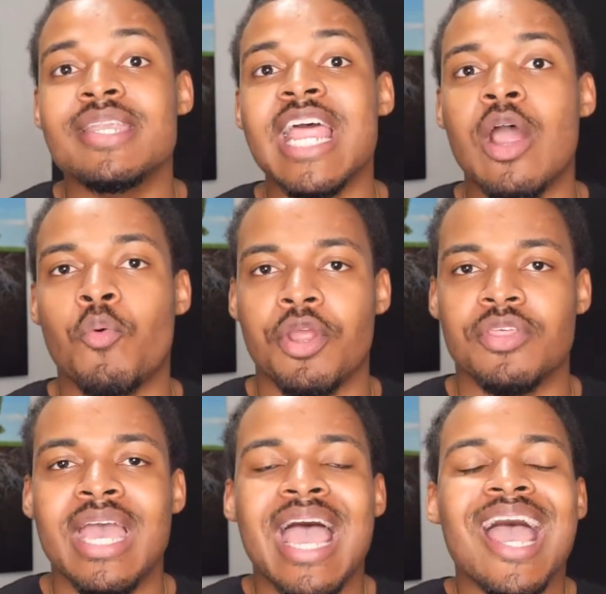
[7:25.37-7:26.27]
net
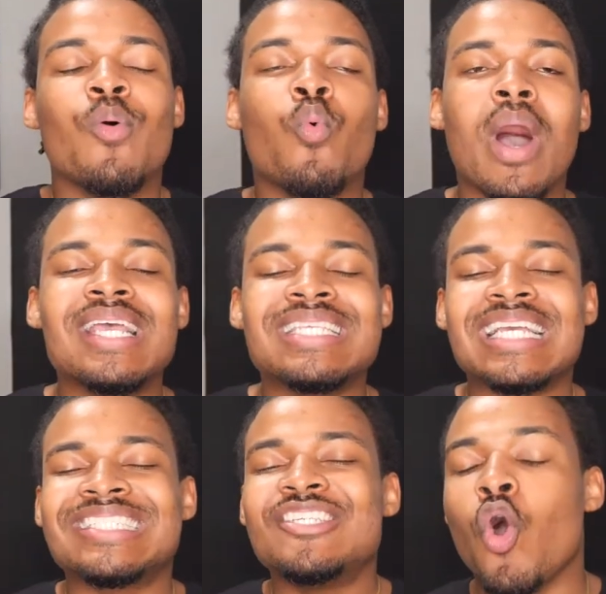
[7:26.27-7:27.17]
worth and why it's actually